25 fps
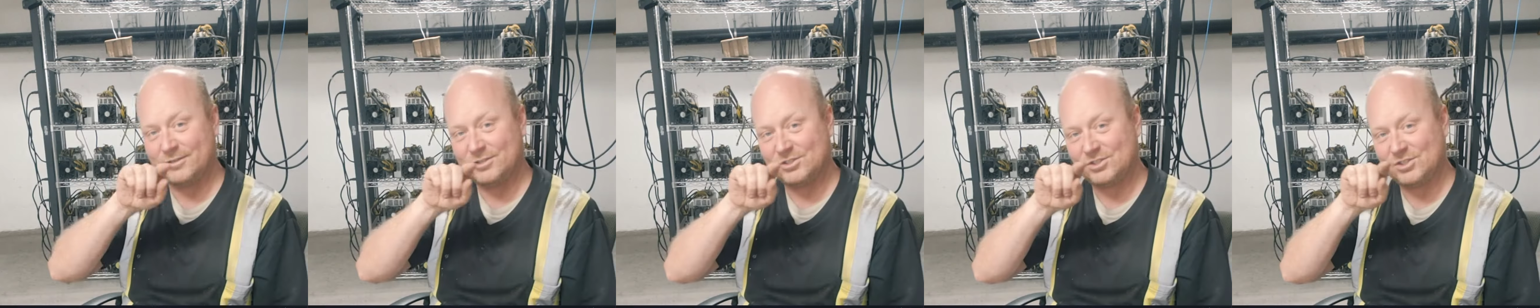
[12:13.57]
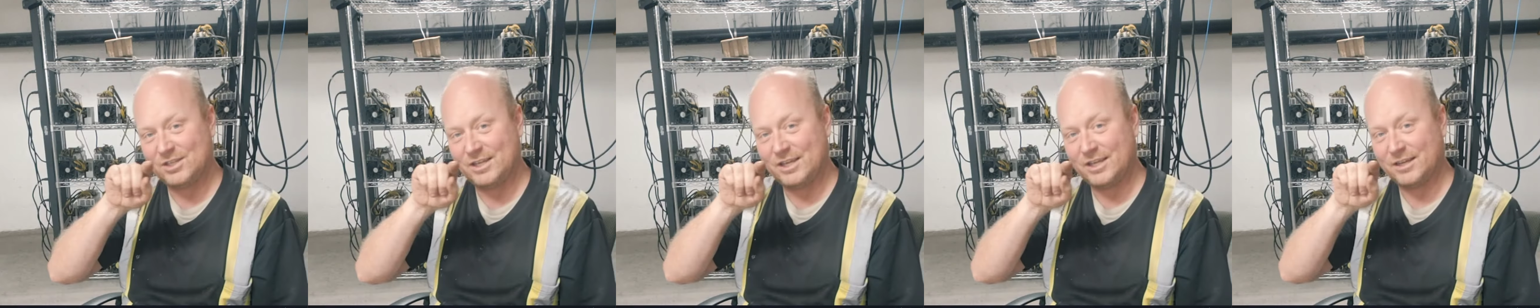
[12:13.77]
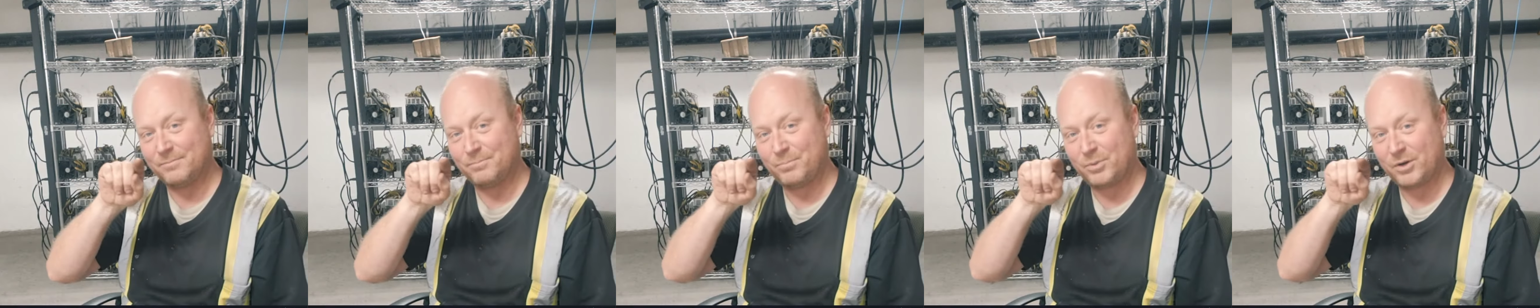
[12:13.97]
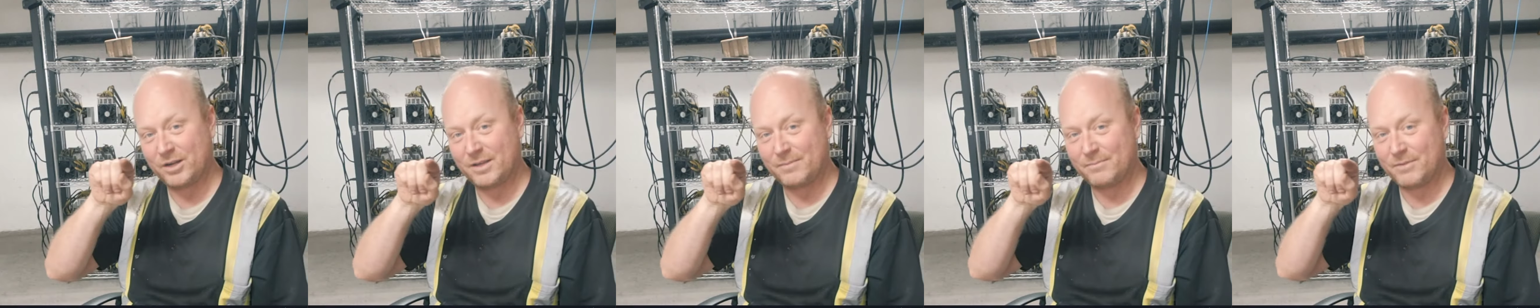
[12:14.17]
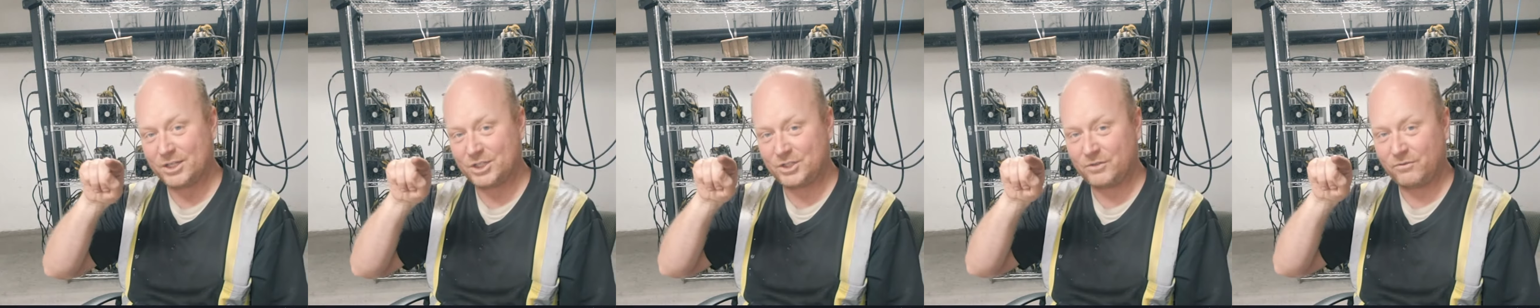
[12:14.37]
see it pretty
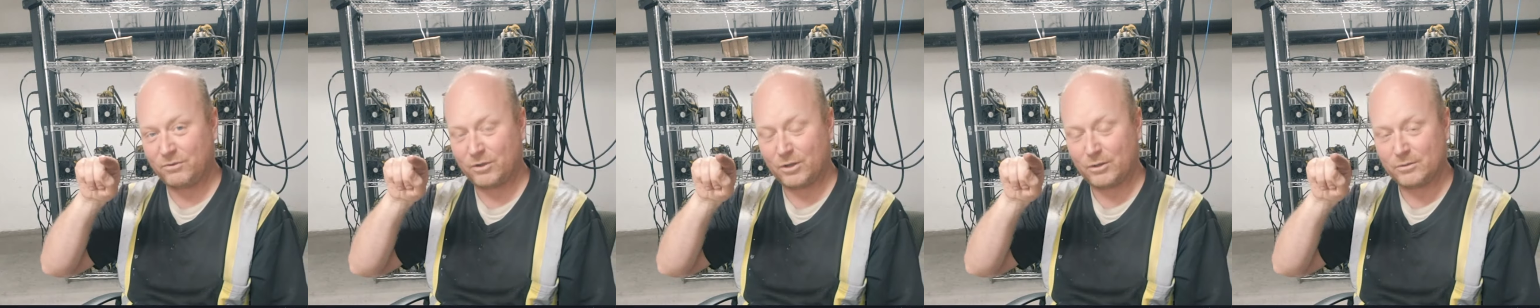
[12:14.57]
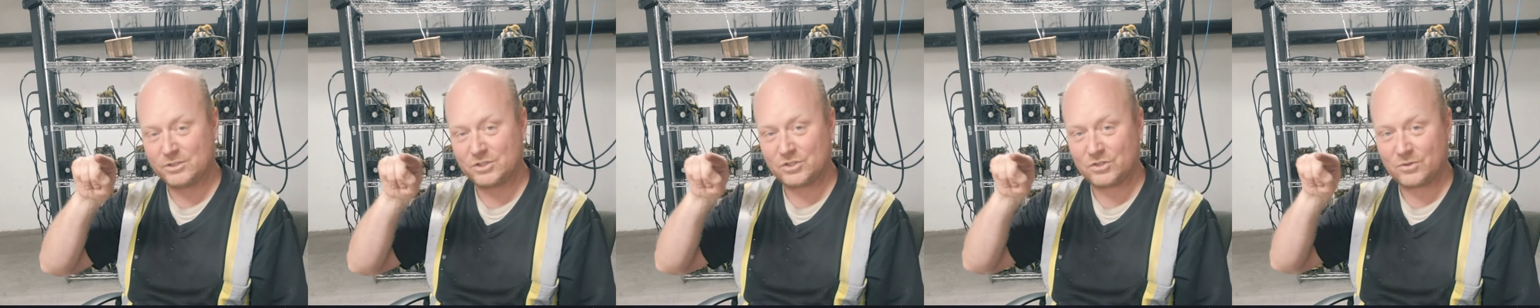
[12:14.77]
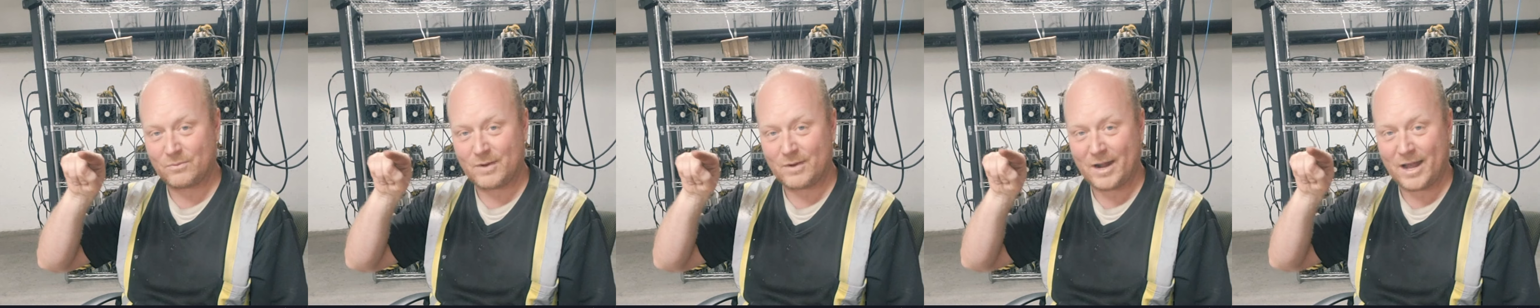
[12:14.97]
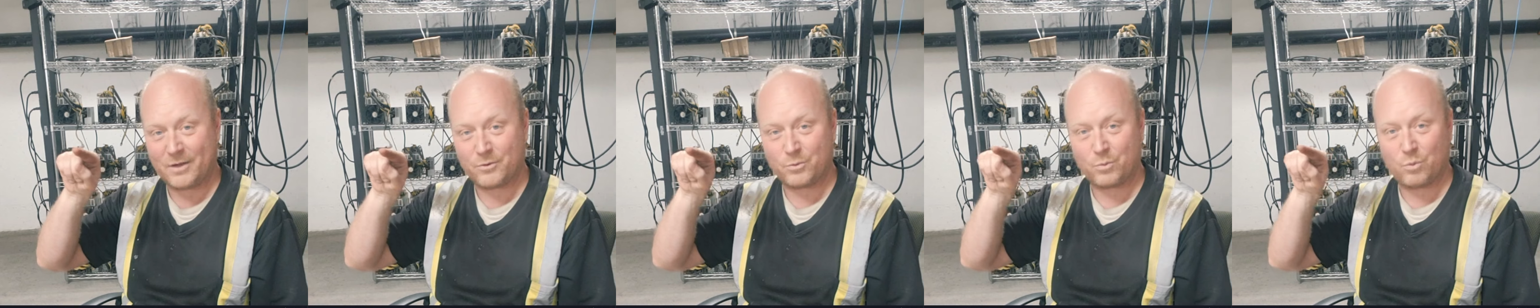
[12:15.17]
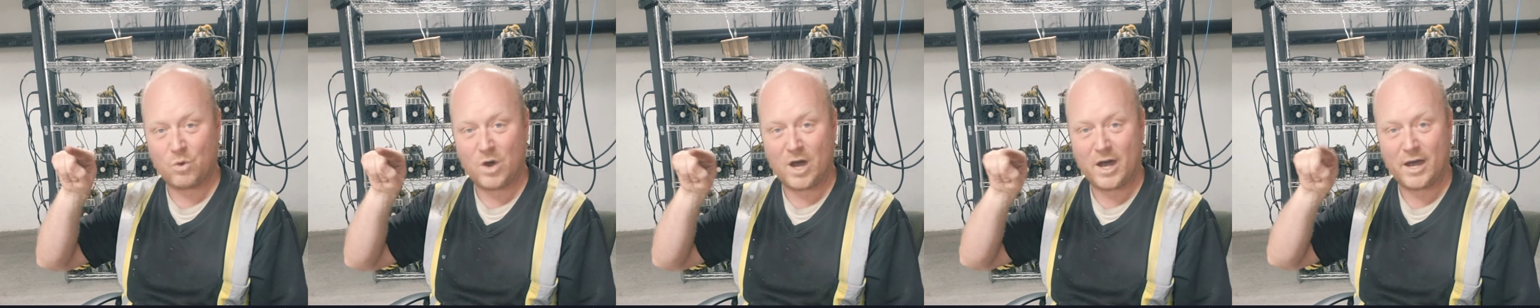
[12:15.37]
much floats
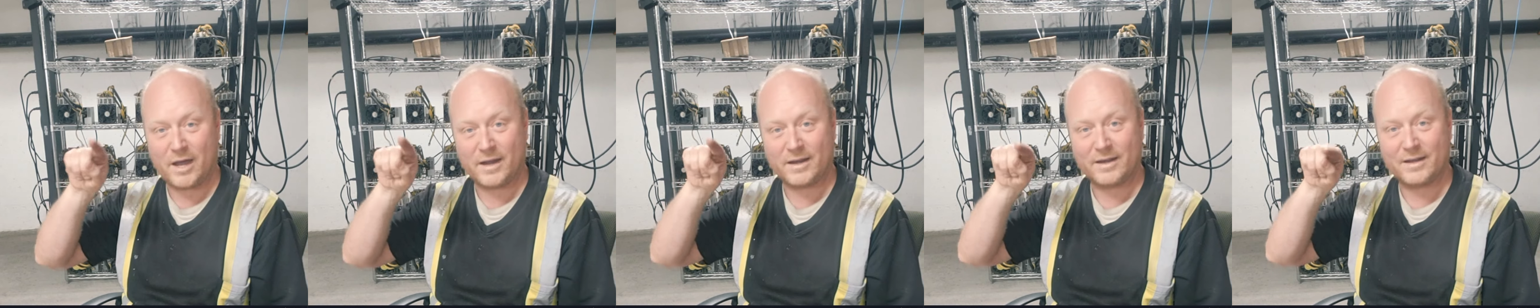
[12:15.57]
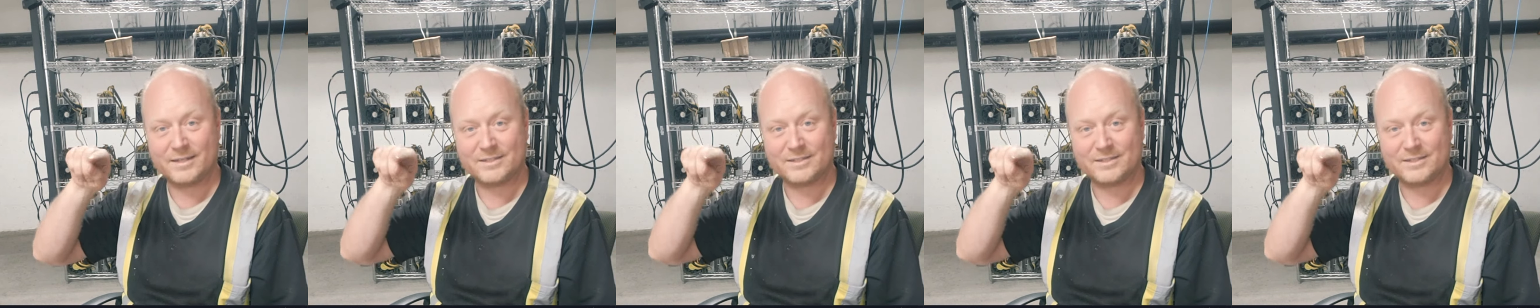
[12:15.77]
around 1,